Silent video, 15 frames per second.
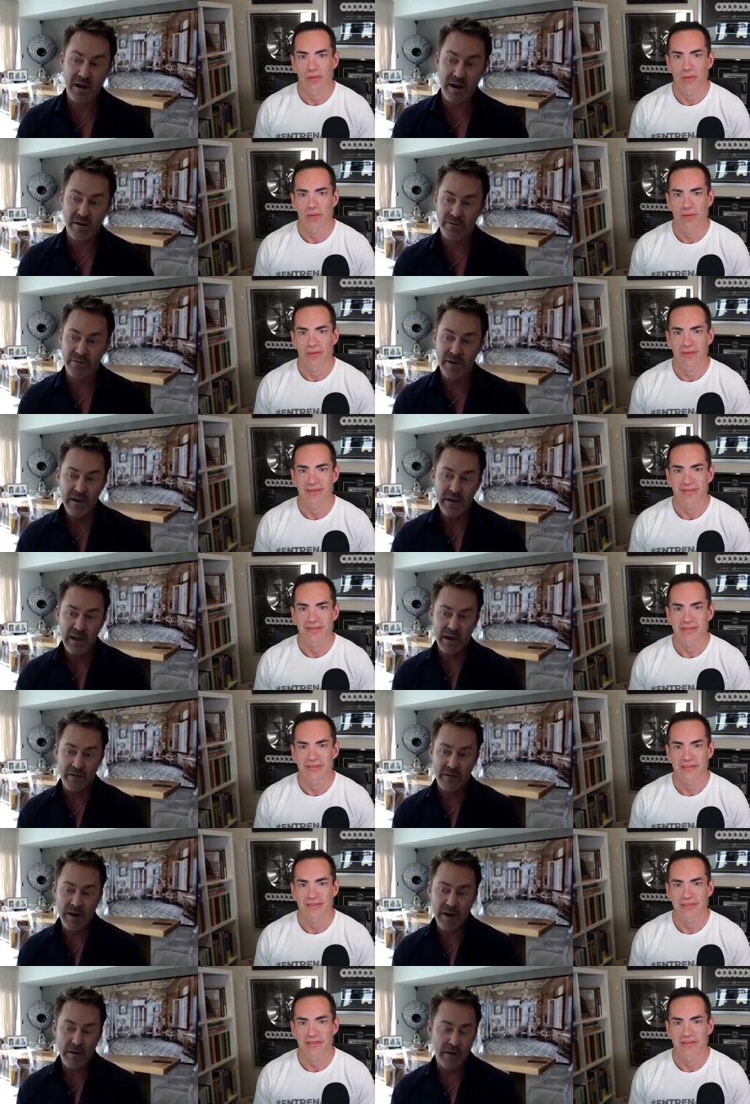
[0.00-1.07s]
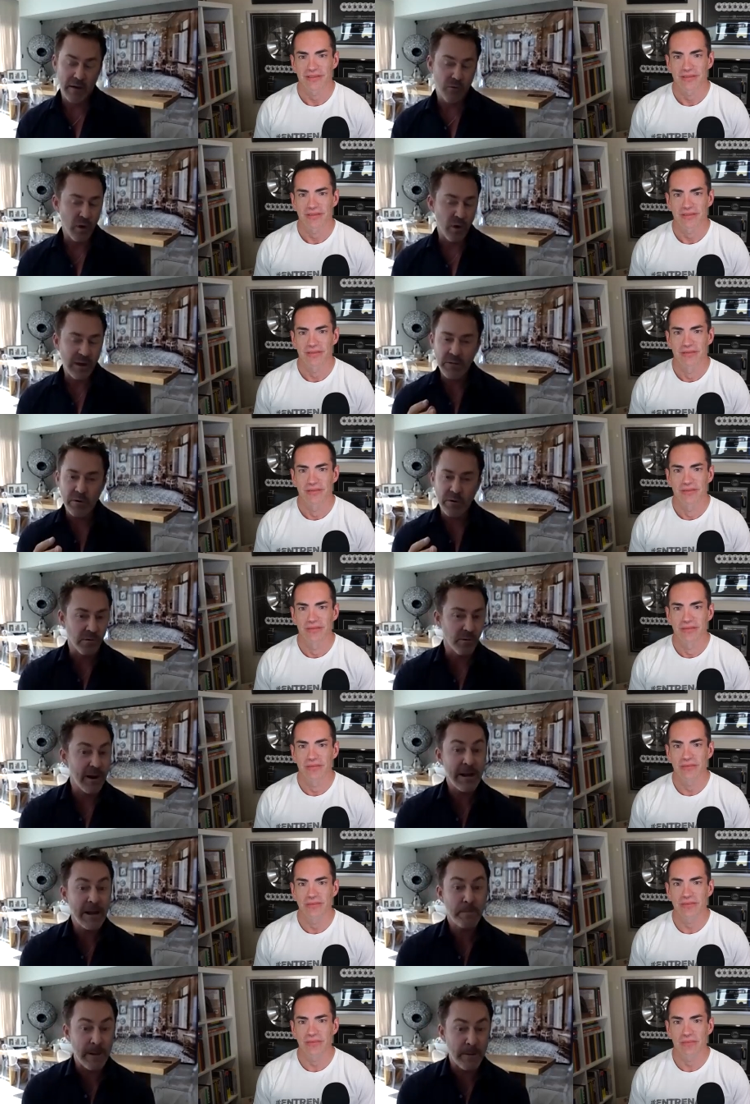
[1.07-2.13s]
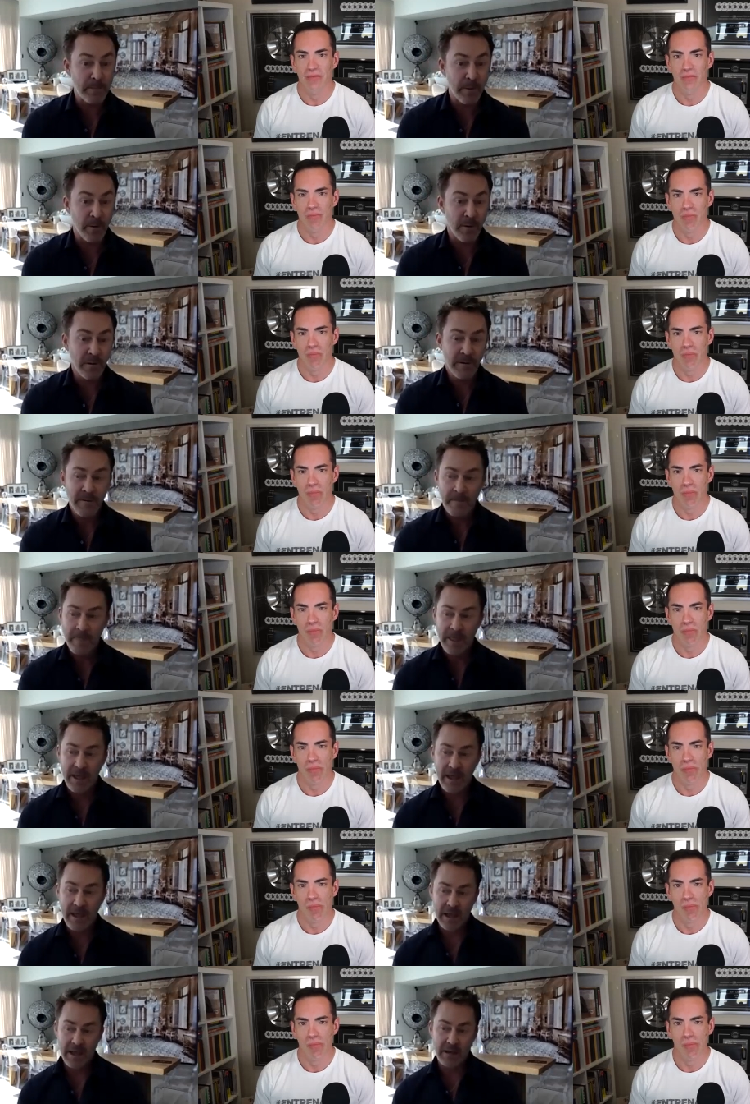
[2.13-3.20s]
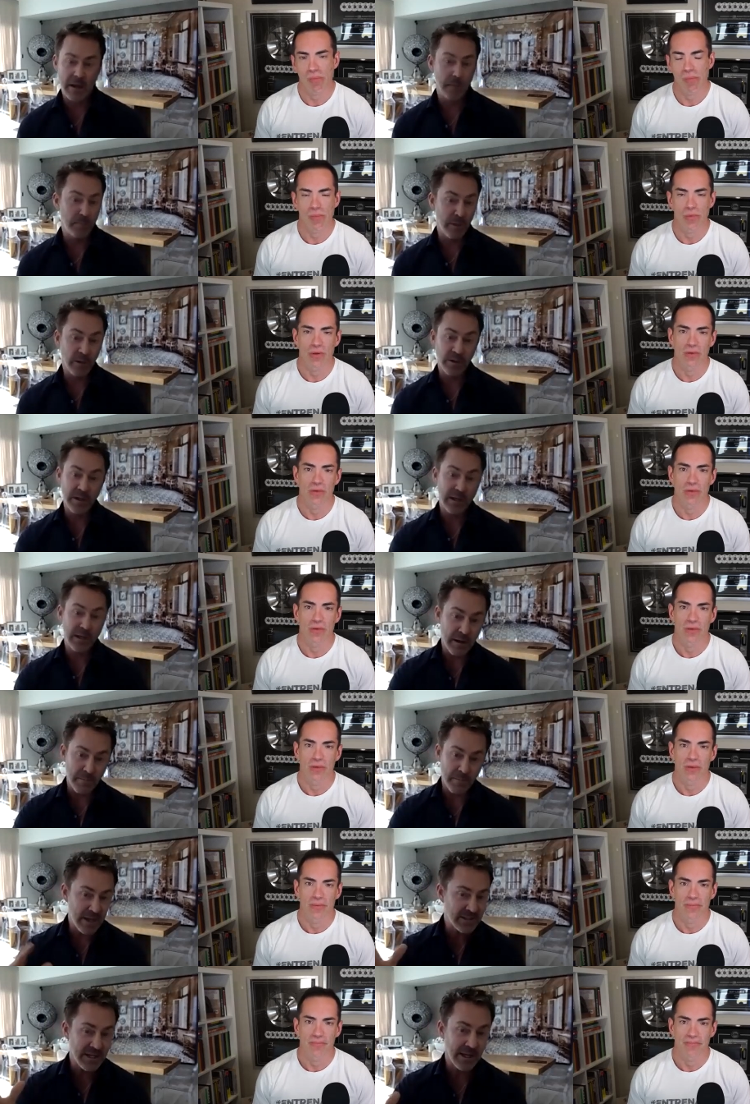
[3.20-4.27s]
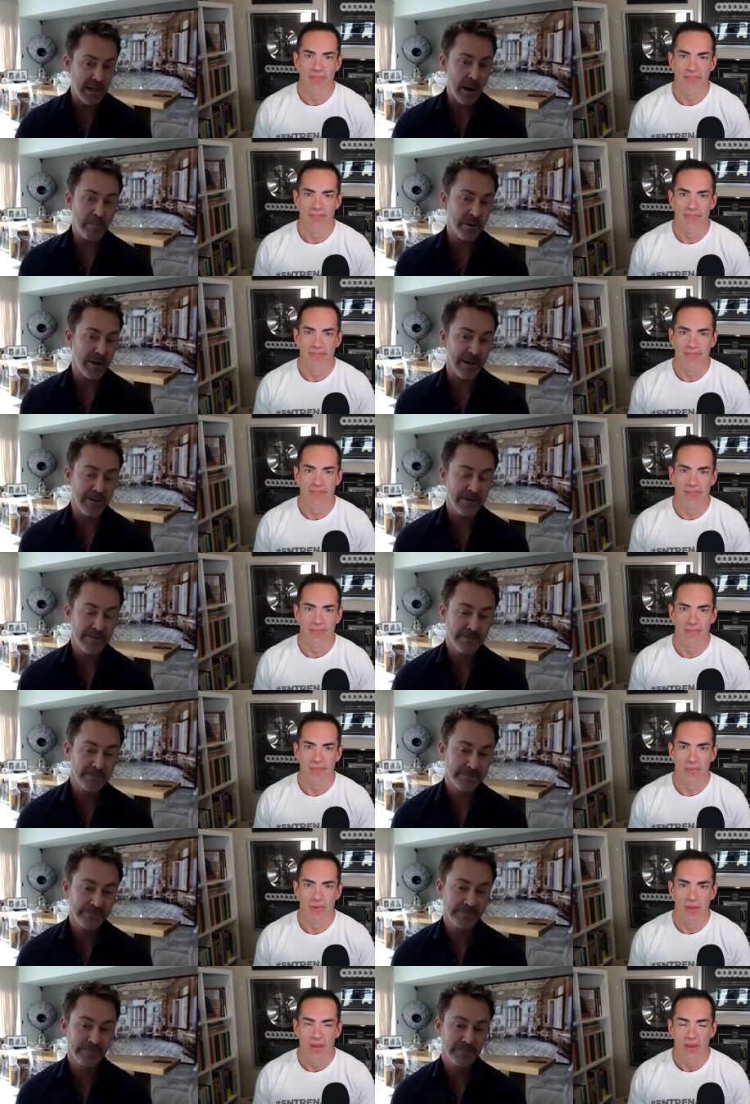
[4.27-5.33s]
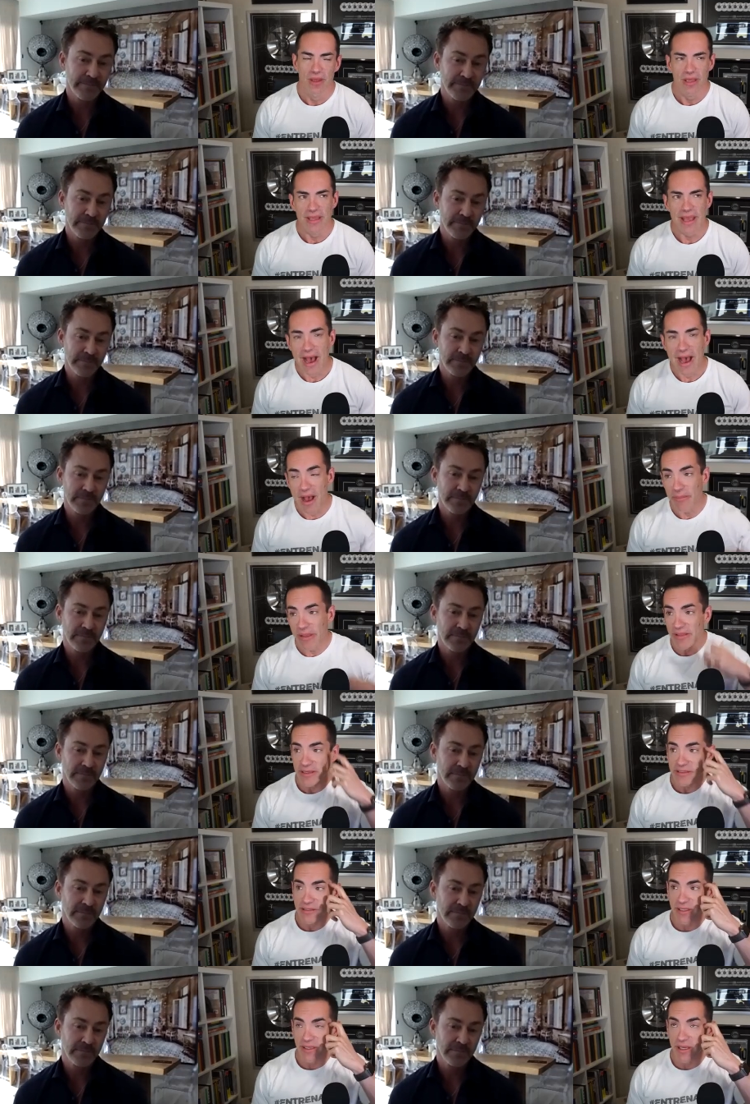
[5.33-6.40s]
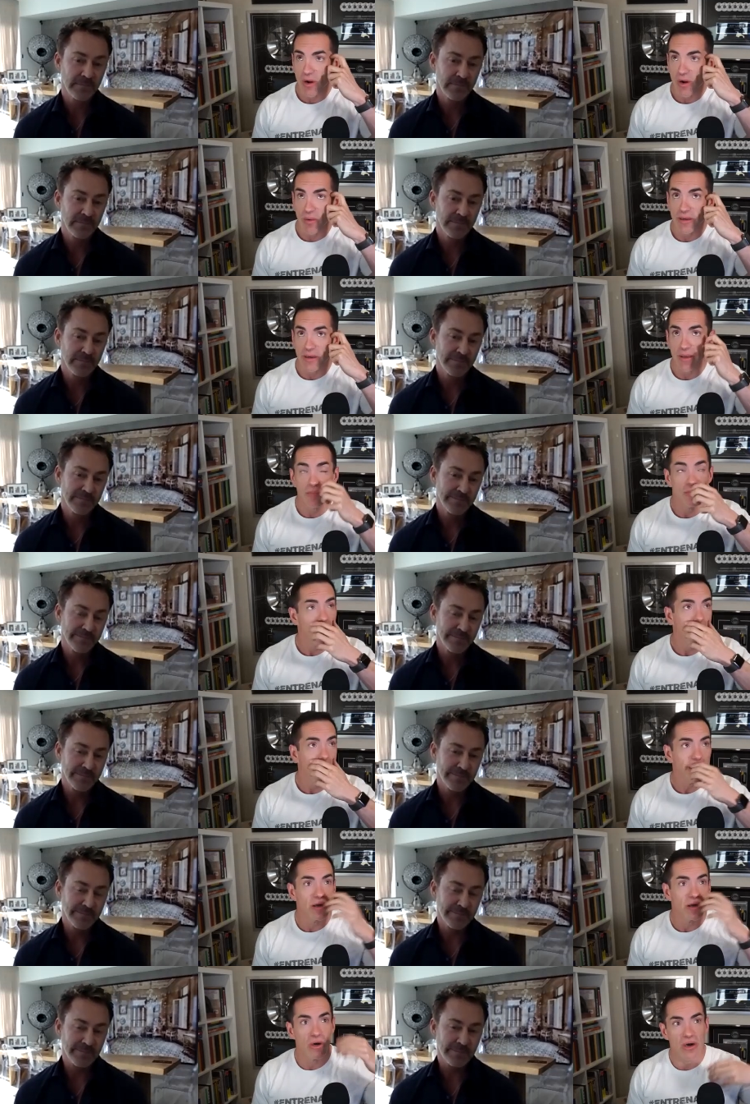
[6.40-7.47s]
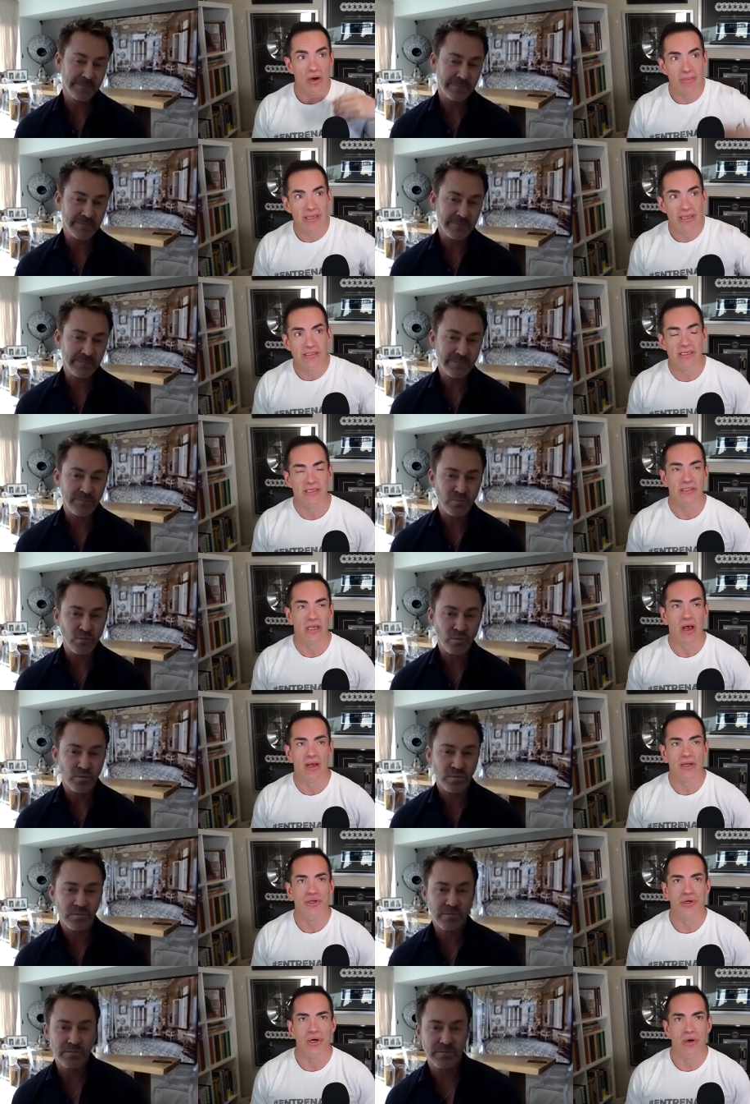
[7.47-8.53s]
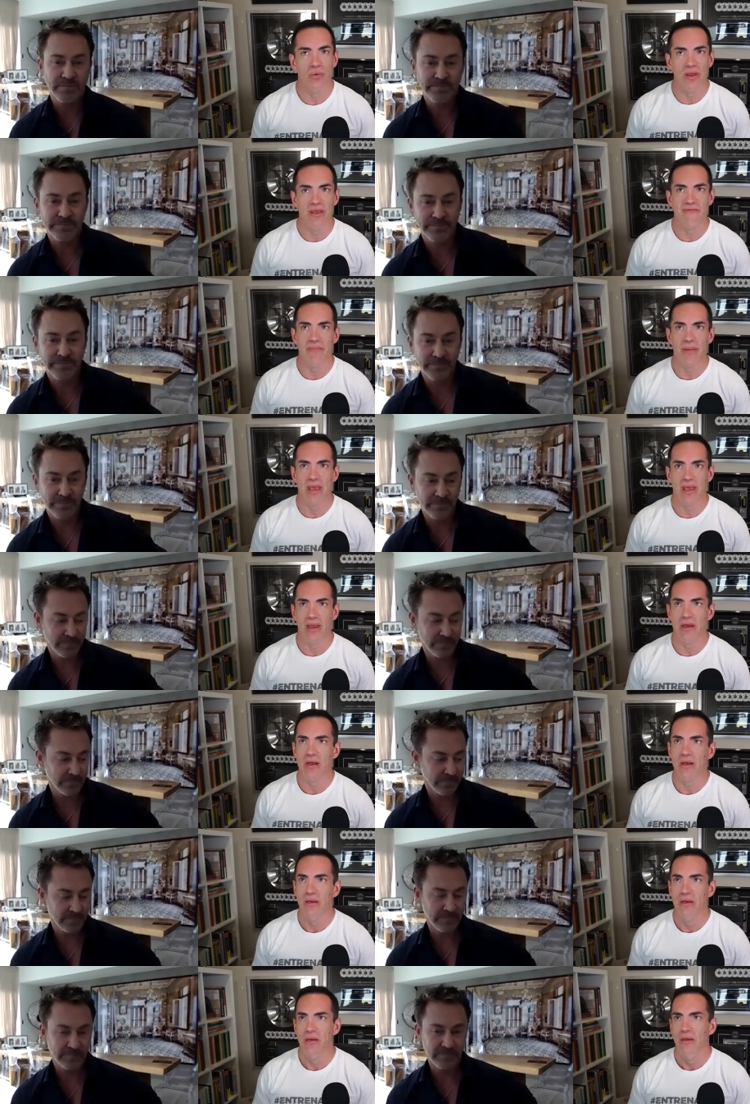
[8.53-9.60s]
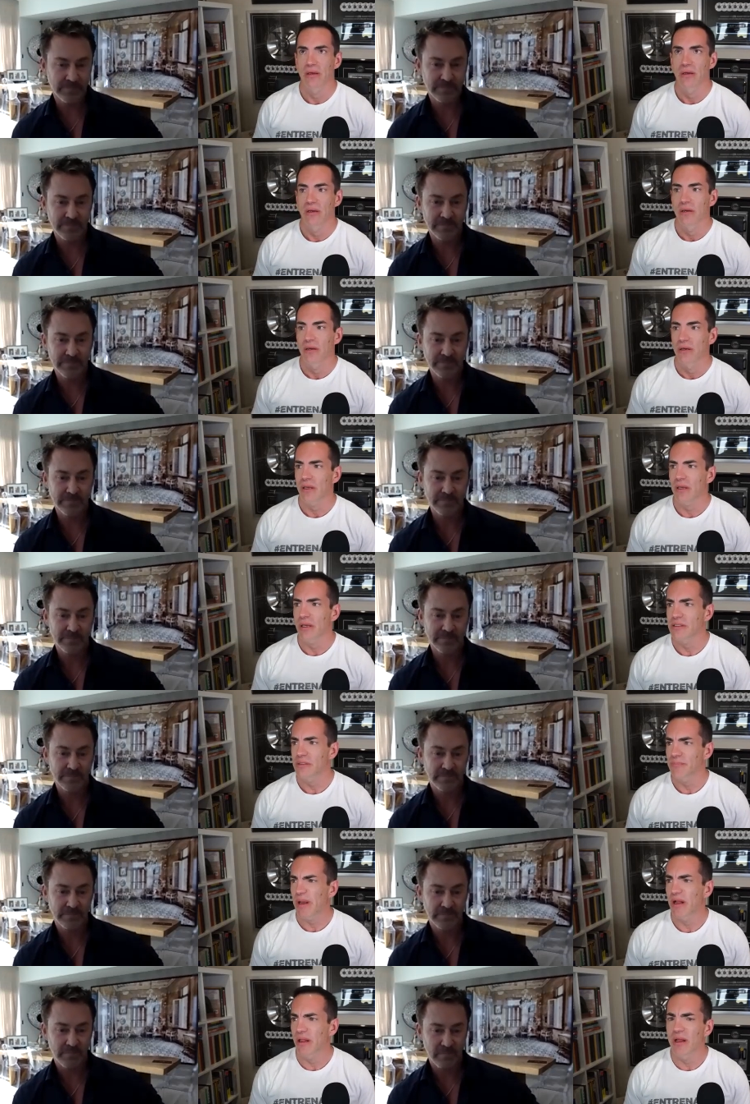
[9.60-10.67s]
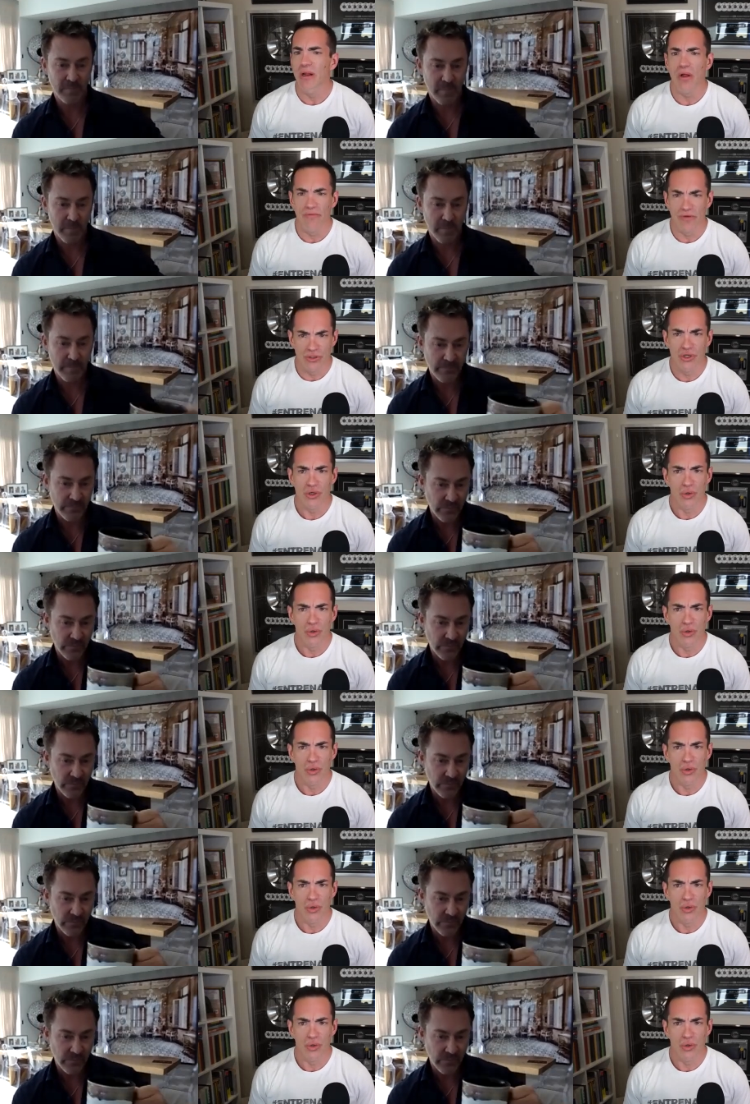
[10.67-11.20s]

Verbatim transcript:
Speaker 1: of of, of working with great people and, and, and building an amazing company.
Speaker 2: Yeah, I mean this, you know, in, in my current business, Entre, we've been it's been a little over two